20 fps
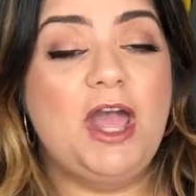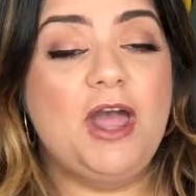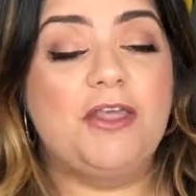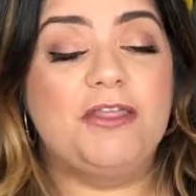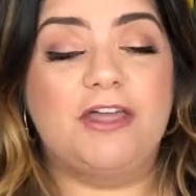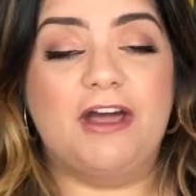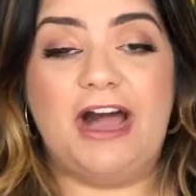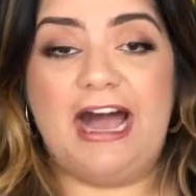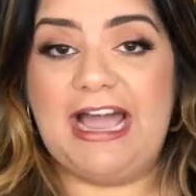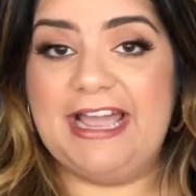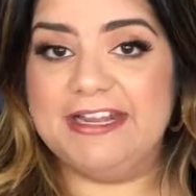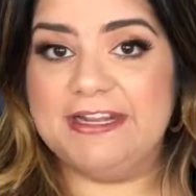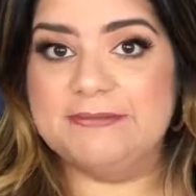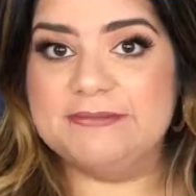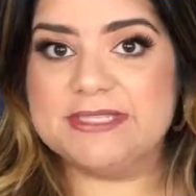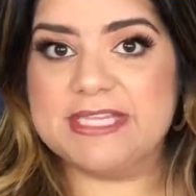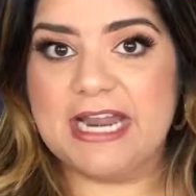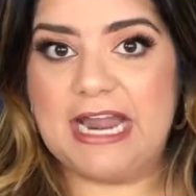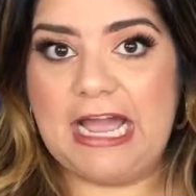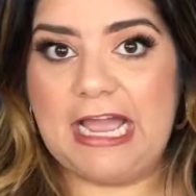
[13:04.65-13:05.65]
the items
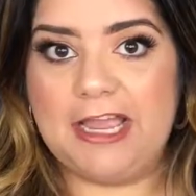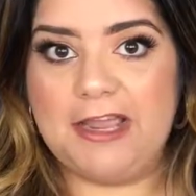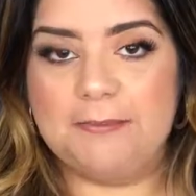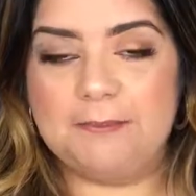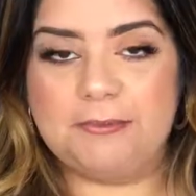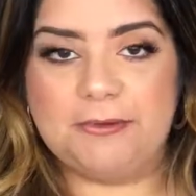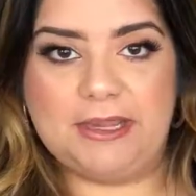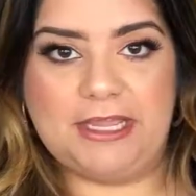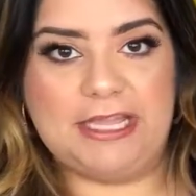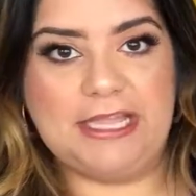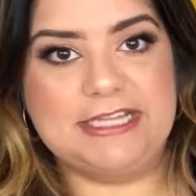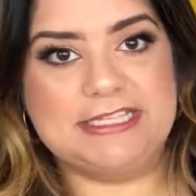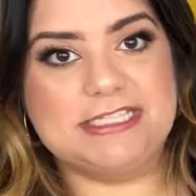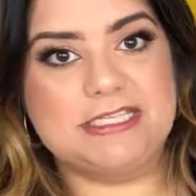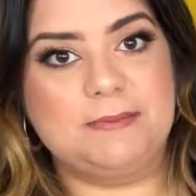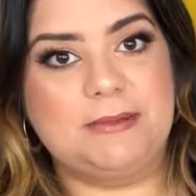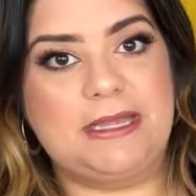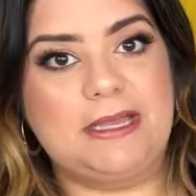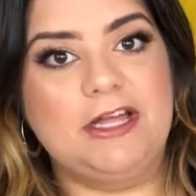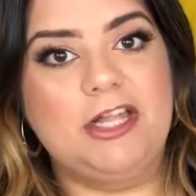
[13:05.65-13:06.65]
that I am bringing into
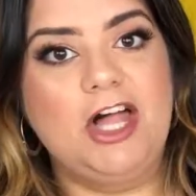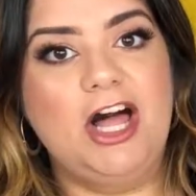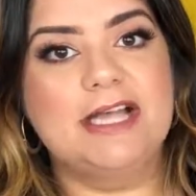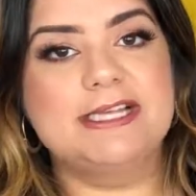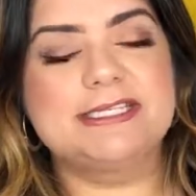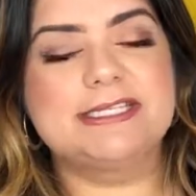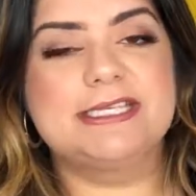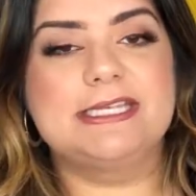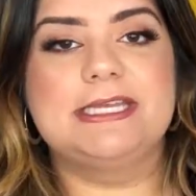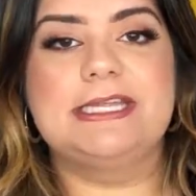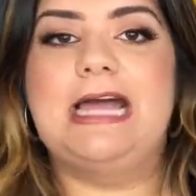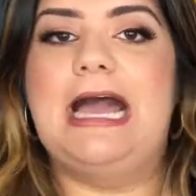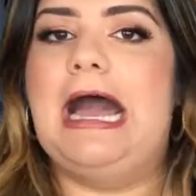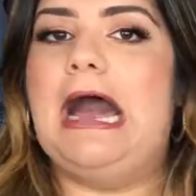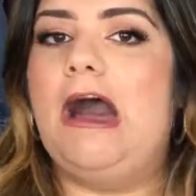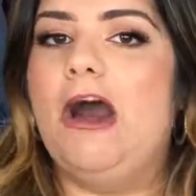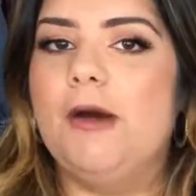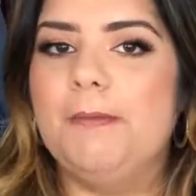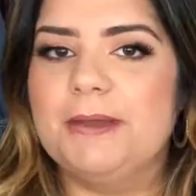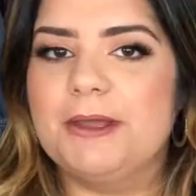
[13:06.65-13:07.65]
my closet,
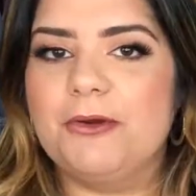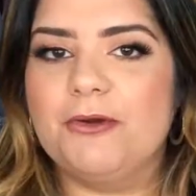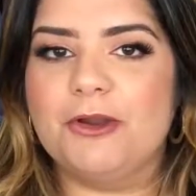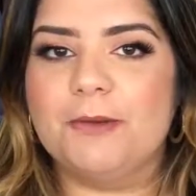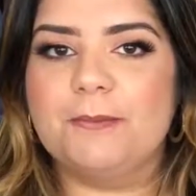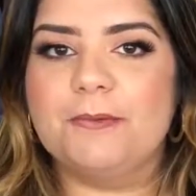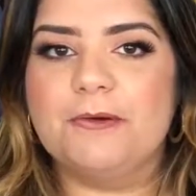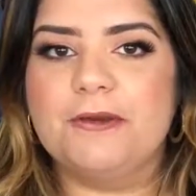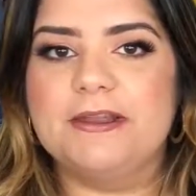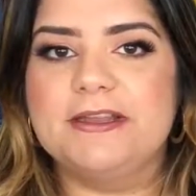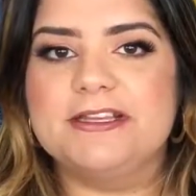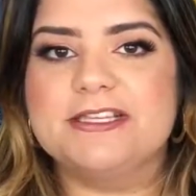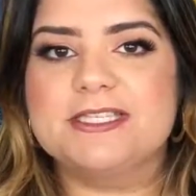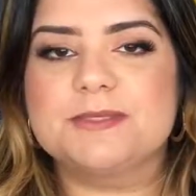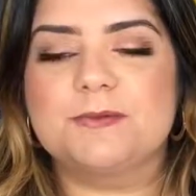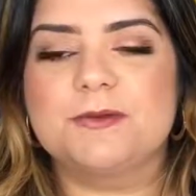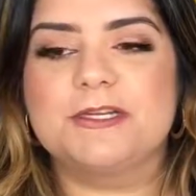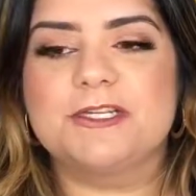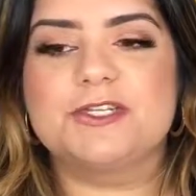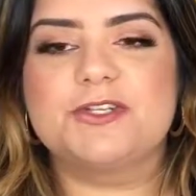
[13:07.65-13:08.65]
how I'm incorporating
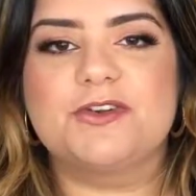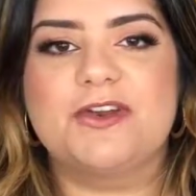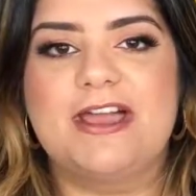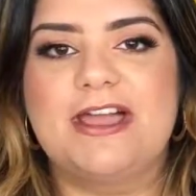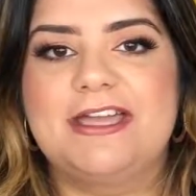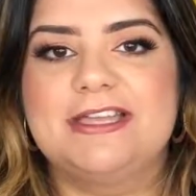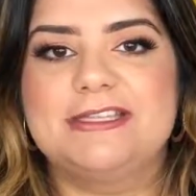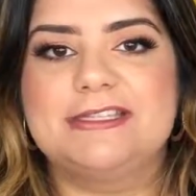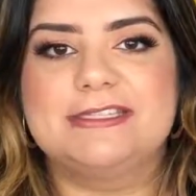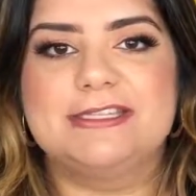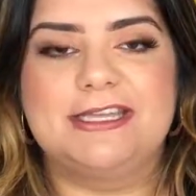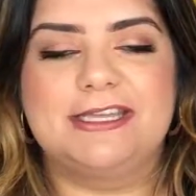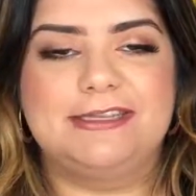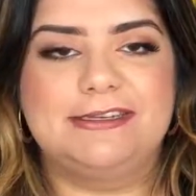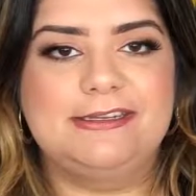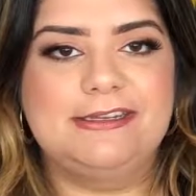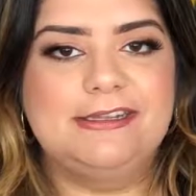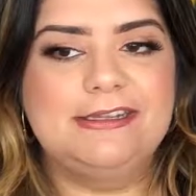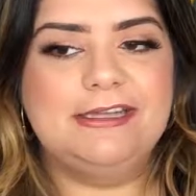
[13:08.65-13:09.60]
spring trends, and